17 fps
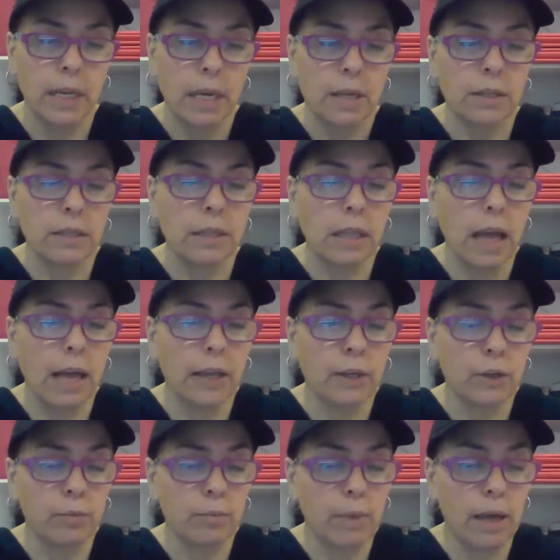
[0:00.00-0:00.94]
You lie to
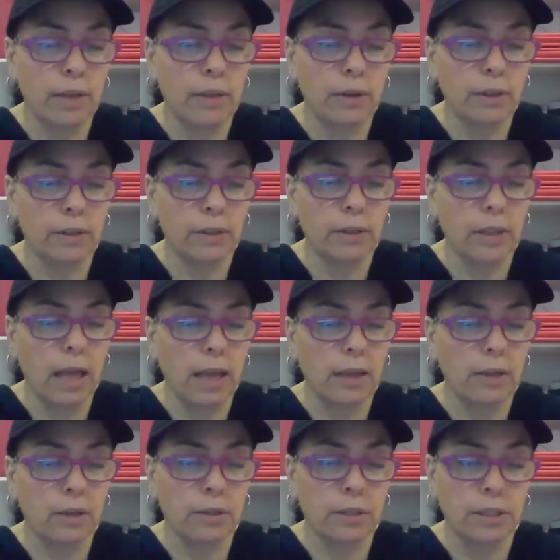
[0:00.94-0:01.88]
your mother,
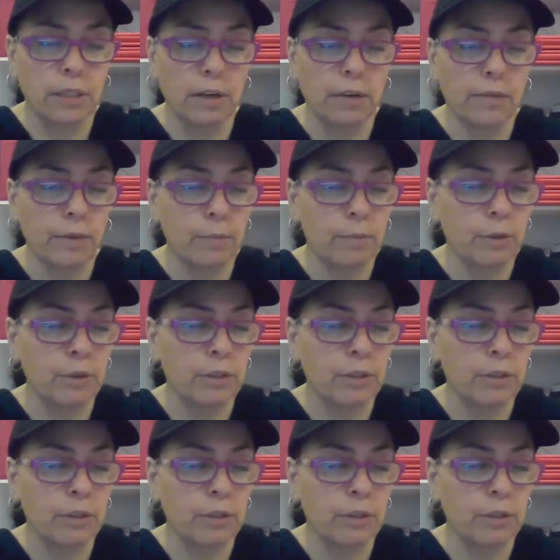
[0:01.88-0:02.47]
you'll steal from your